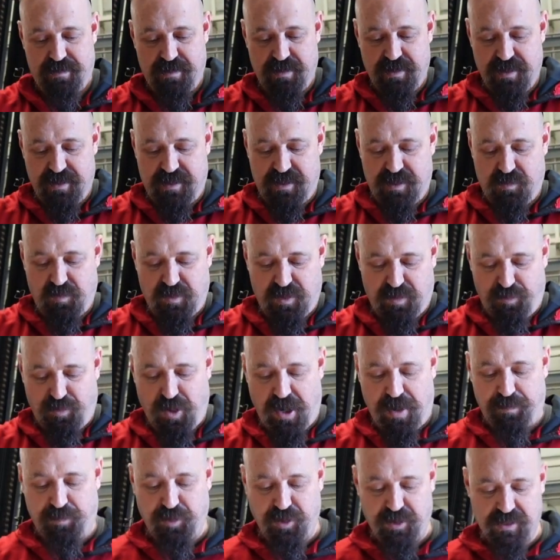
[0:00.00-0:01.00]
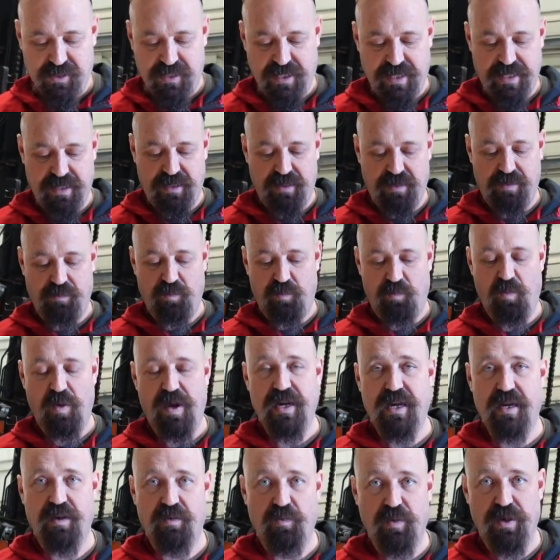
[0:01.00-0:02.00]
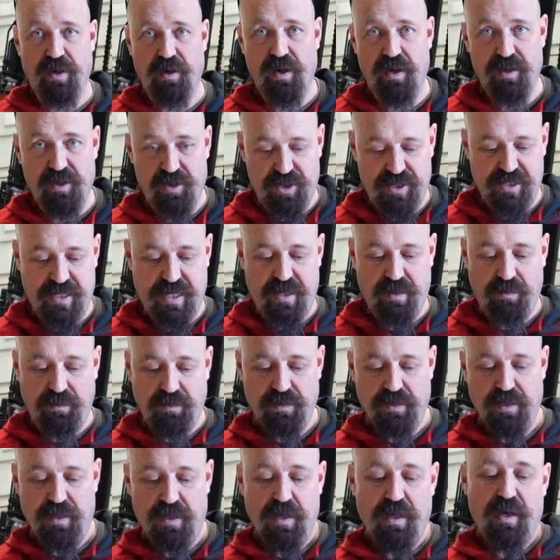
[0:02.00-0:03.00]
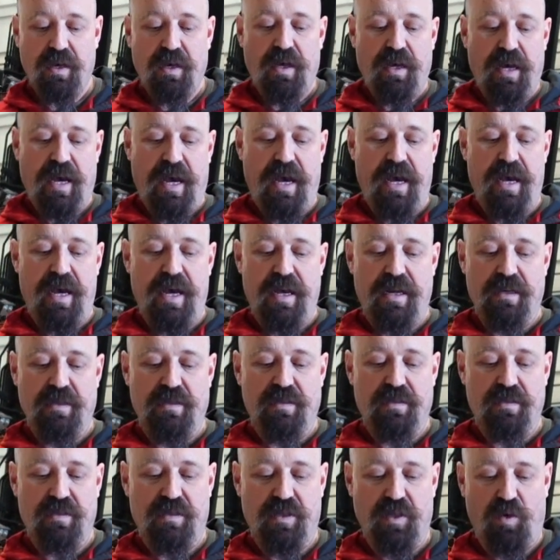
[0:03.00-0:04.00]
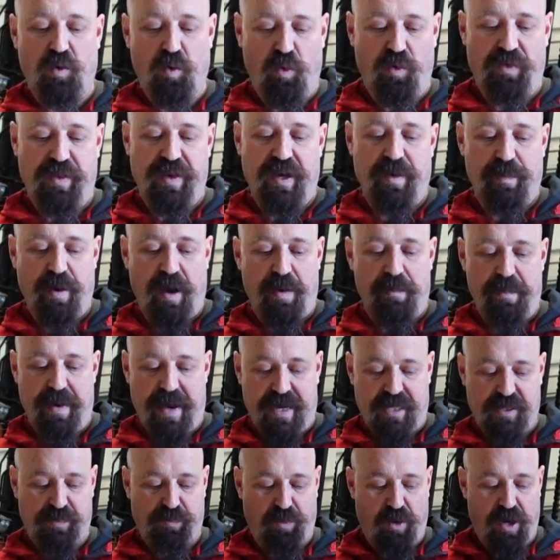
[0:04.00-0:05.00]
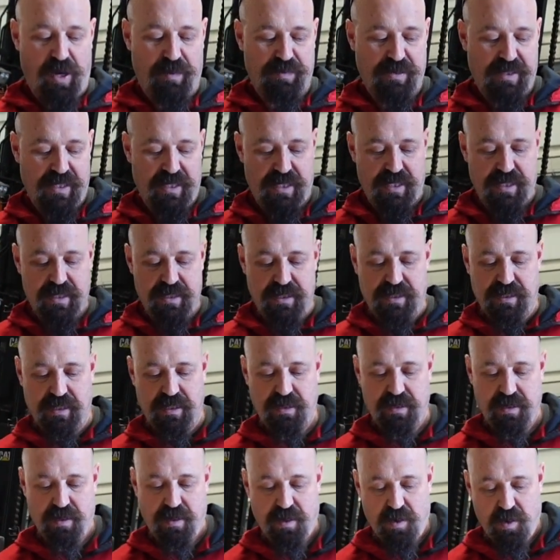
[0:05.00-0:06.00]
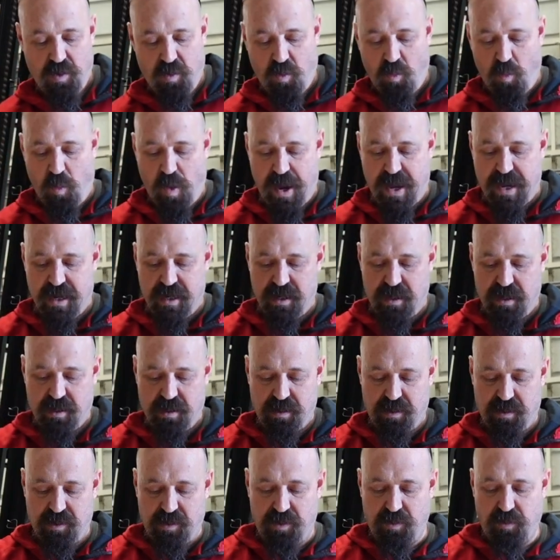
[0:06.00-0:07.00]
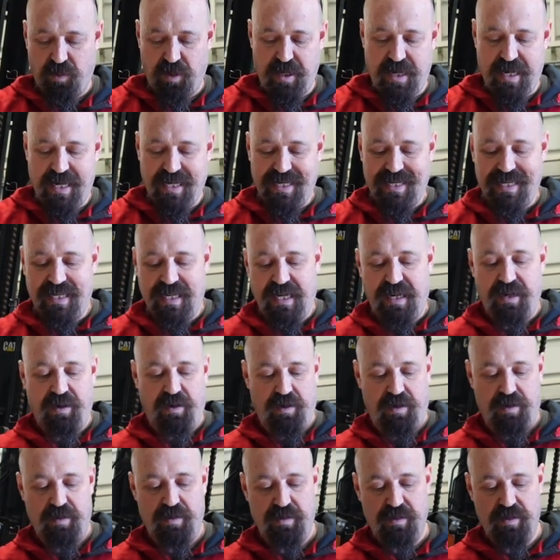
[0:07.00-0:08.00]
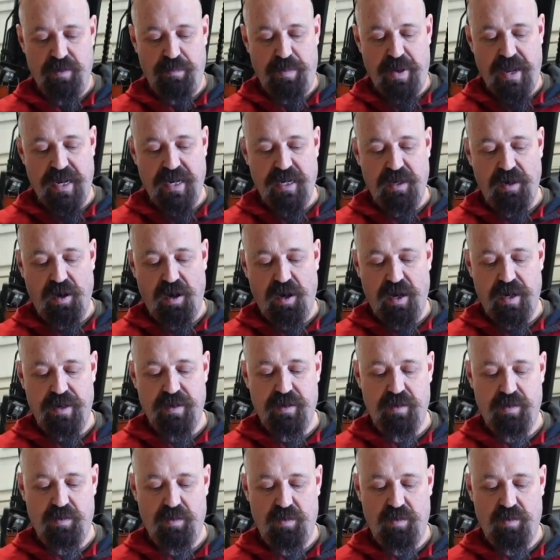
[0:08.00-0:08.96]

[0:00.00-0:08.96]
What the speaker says: This is what the prop looks like when we are under sail. And the cool thing about Max props is when you're in gear, depending on